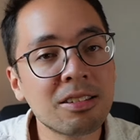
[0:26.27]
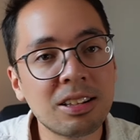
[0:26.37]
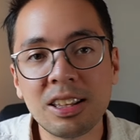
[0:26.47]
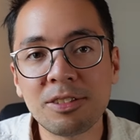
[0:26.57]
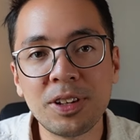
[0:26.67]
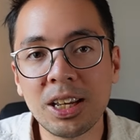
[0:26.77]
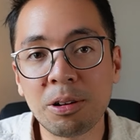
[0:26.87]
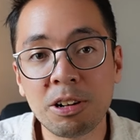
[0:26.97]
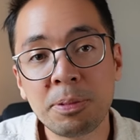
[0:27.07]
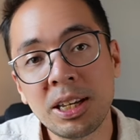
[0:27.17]
So in this video, I'm
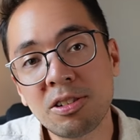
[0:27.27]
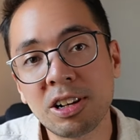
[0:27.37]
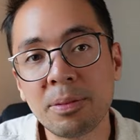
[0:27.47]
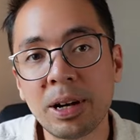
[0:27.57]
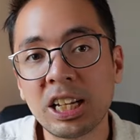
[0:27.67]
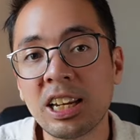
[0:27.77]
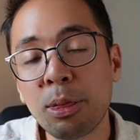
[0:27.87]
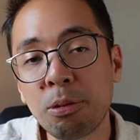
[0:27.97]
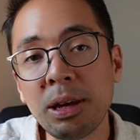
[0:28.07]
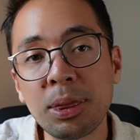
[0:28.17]
going to be talking about
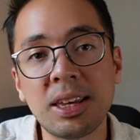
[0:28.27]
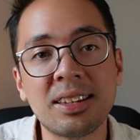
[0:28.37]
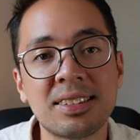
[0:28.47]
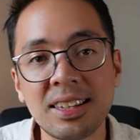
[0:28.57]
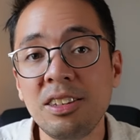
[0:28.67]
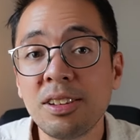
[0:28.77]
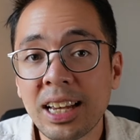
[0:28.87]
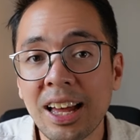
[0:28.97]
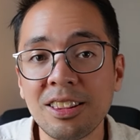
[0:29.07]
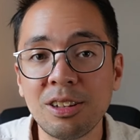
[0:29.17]
3 things you
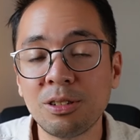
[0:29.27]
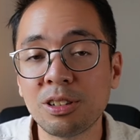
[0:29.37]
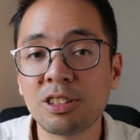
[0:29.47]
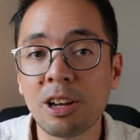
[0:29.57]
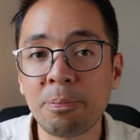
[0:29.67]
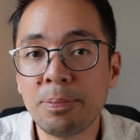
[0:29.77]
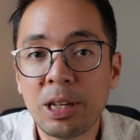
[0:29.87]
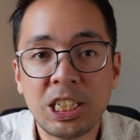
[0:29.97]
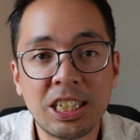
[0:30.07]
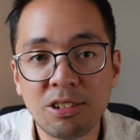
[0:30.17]
can do to stop
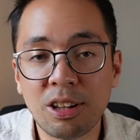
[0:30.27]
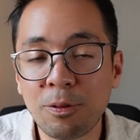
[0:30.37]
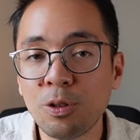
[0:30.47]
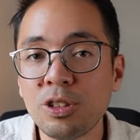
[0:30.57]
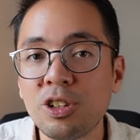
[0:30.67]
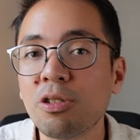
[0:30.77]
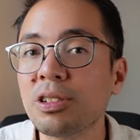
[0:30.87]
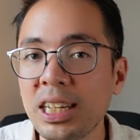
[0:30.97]
binge eating on the foods you don't